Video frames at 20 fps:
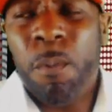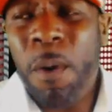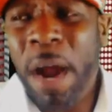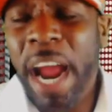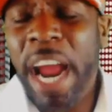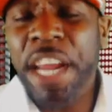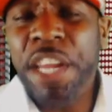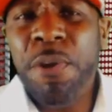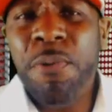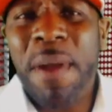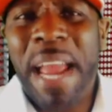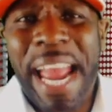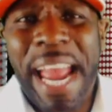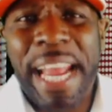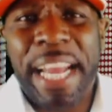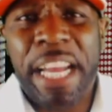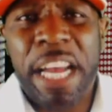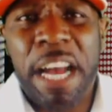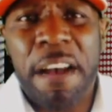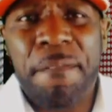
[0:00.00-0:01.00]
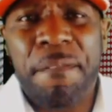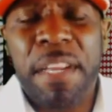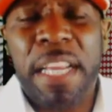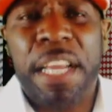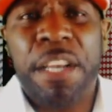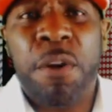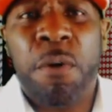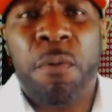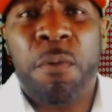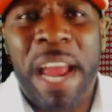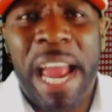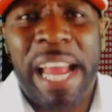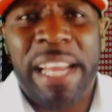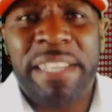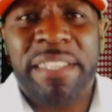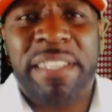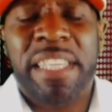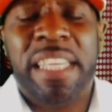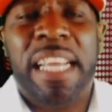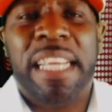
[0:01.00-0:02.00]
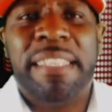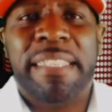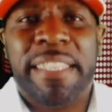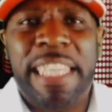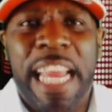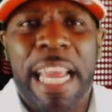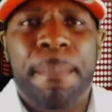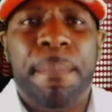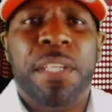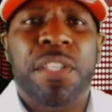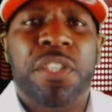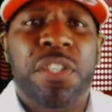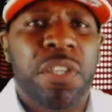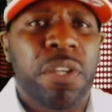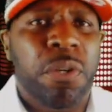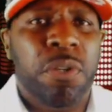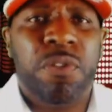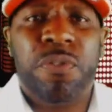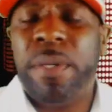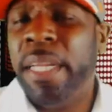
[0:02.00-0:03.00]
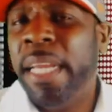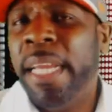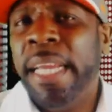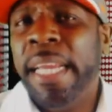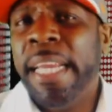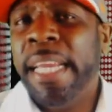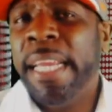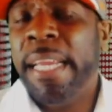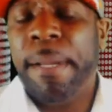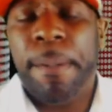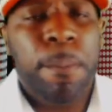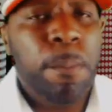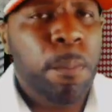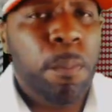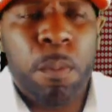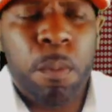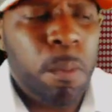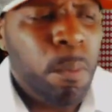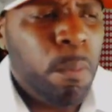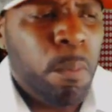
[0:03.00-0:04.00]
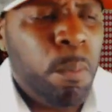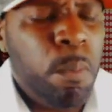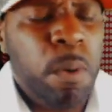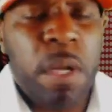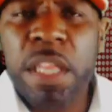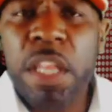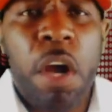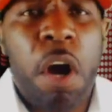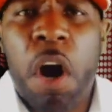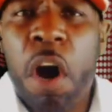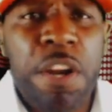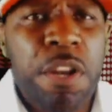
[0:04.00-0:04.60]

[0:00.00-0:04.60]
Why are you handcuffing and harassing and slamming children when there